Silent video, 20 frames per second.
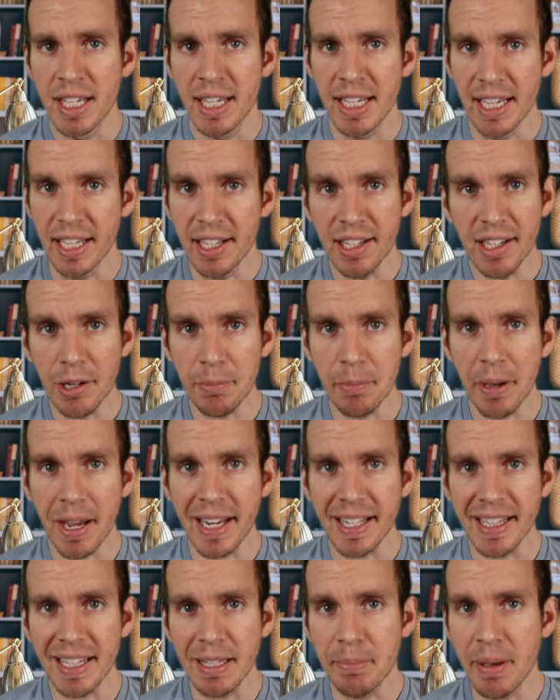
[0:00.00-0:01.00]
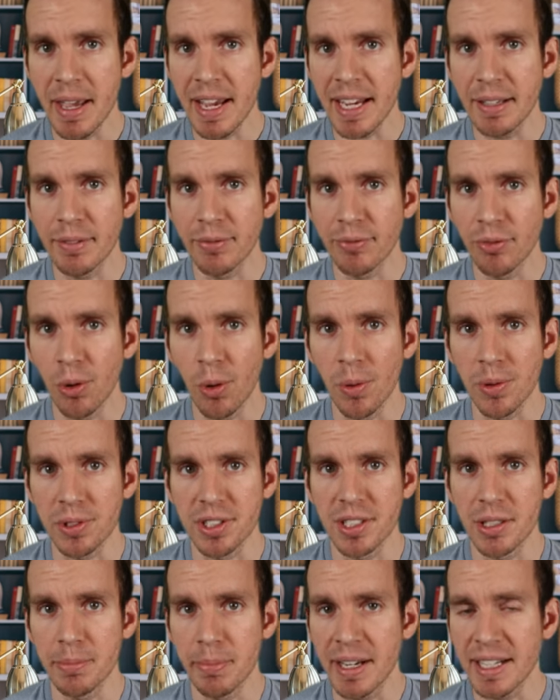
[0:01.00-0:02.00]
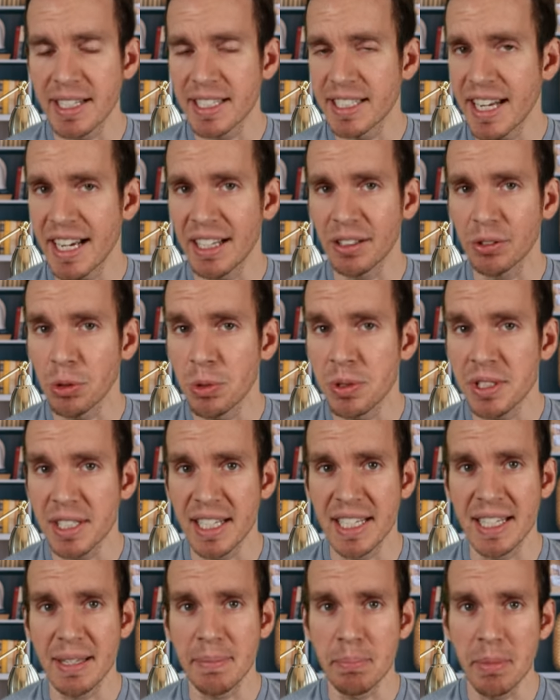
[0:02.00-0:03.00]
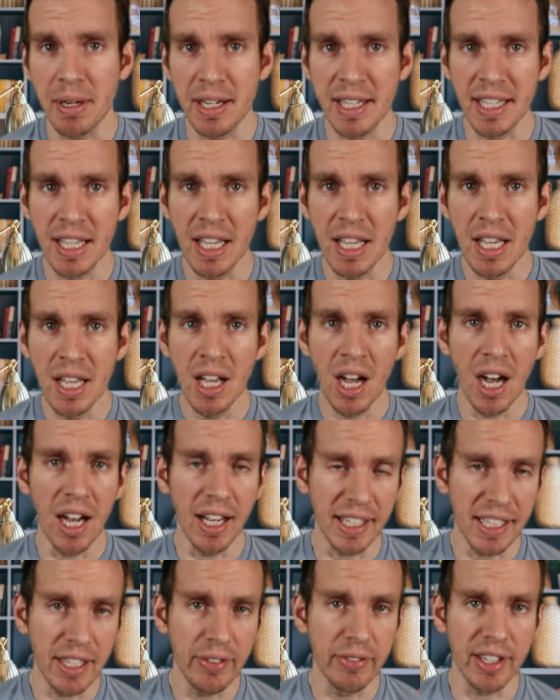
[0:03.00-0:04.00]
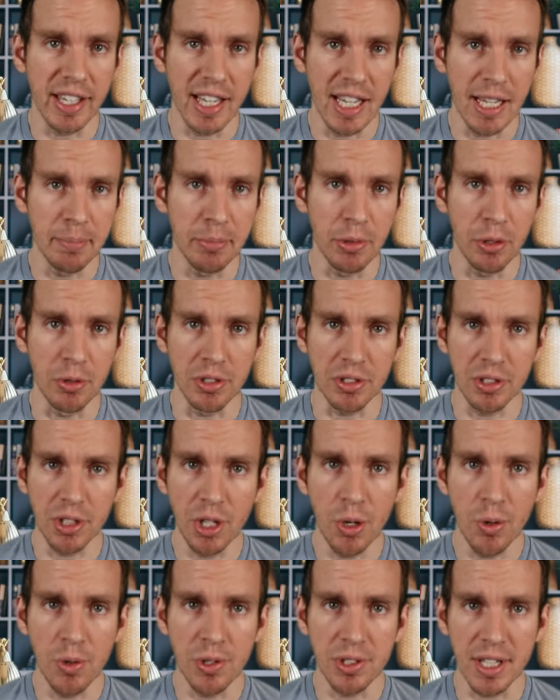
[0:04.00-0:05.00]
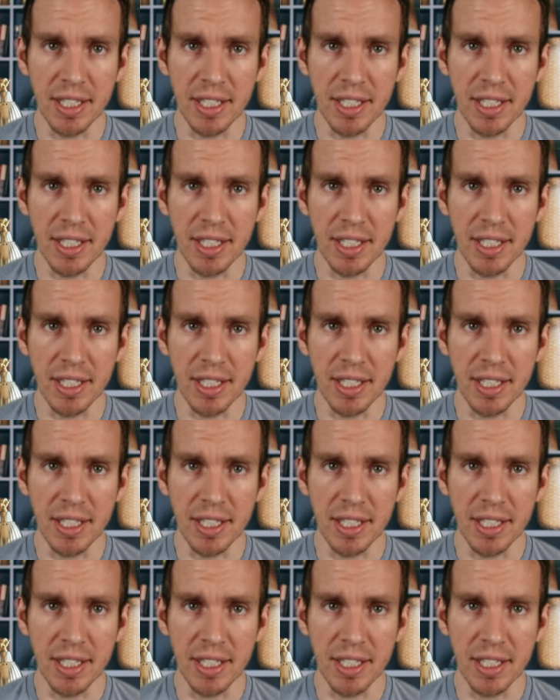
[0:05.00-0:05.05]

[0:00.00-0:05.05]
he ended up paying the bank in full, so the bank did not lose any money on giving him those loans.